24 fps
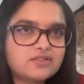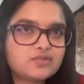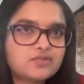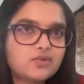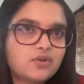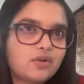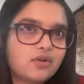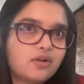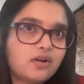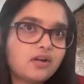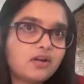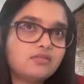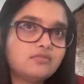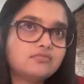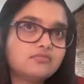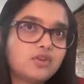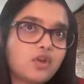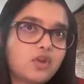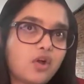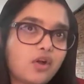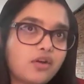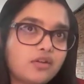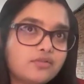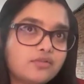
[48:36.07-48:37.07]
So, a
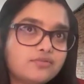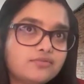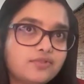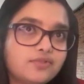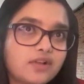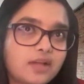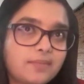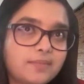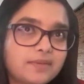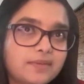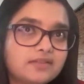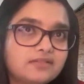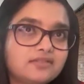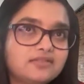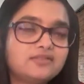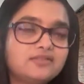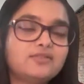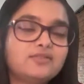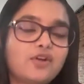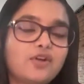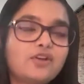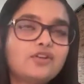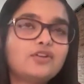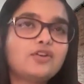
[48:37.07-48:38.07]
lot of, I mean,
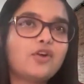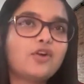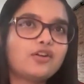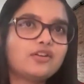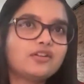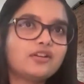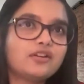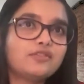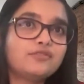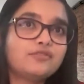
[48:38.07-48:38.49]
not lot,